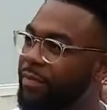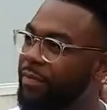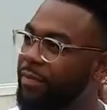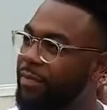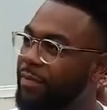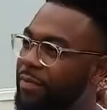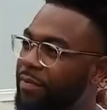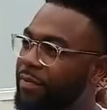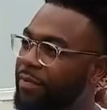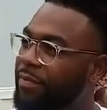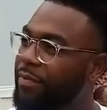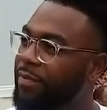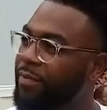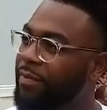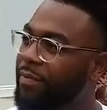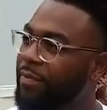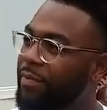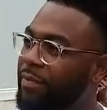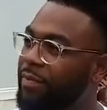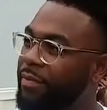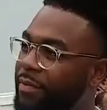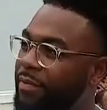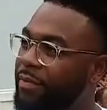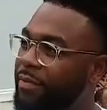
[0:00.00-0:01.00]

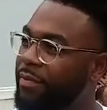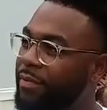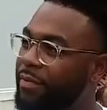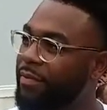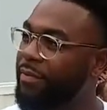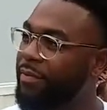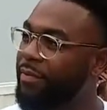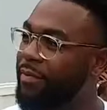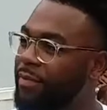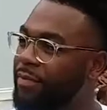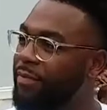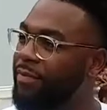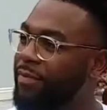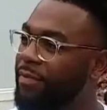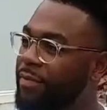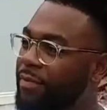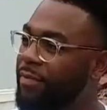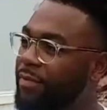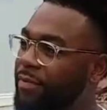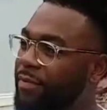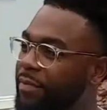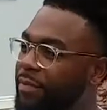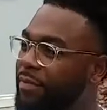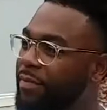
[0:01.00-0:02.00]

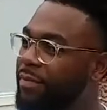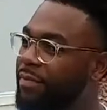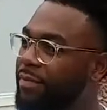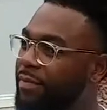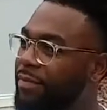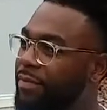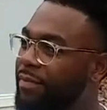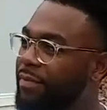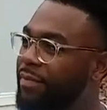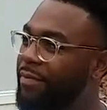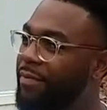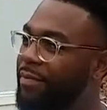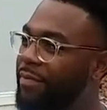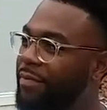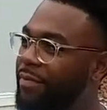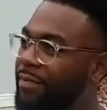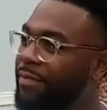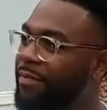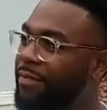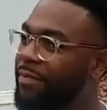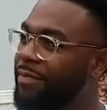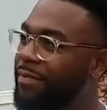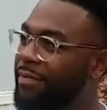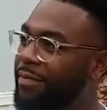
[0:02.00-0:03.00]

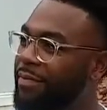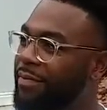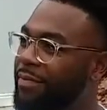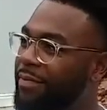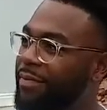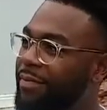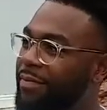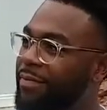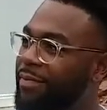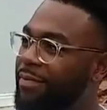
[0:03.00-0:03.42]
(not speaking)